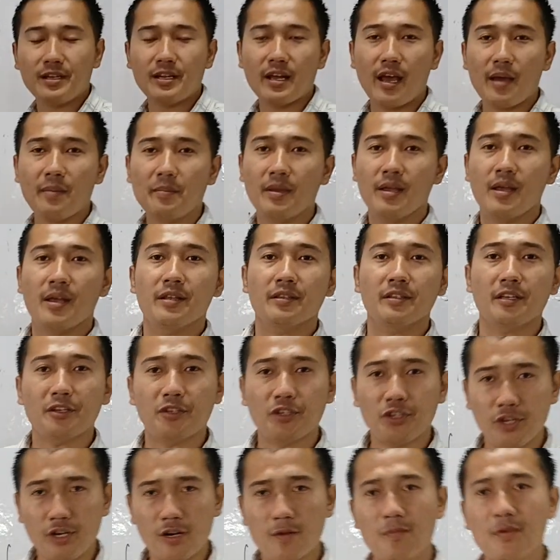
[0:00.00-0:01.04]
time, the
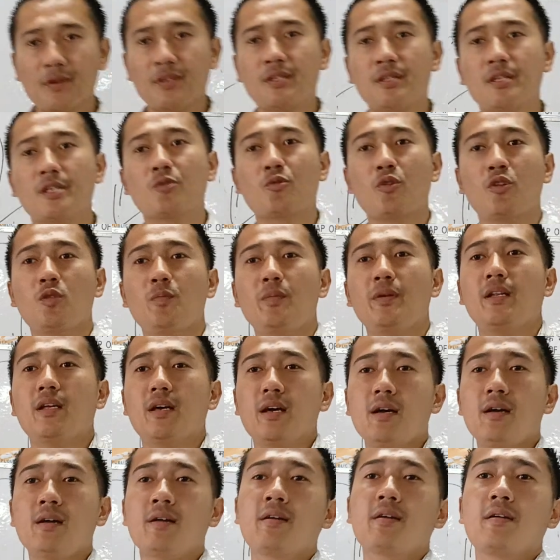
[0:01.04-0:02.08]
chairperson is going to be
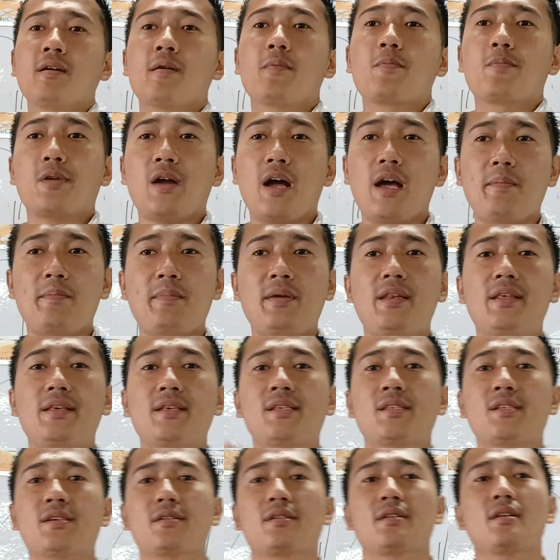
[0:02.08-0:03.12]
the Prime
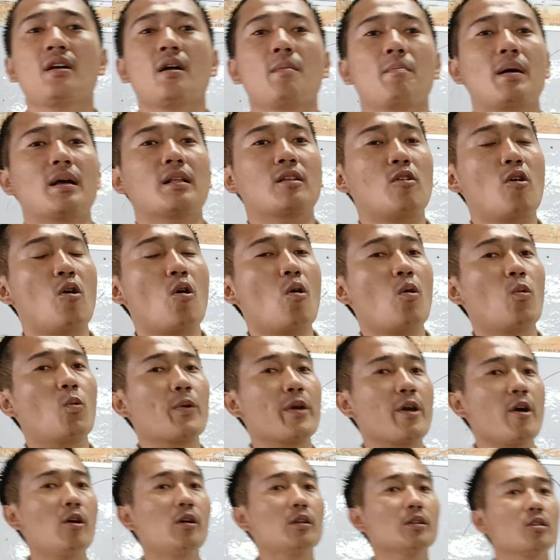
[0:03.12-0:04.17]
Minister. But
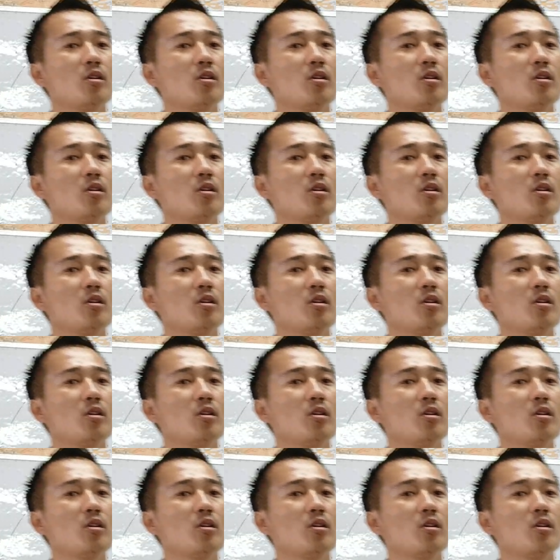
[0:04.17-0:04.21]
we all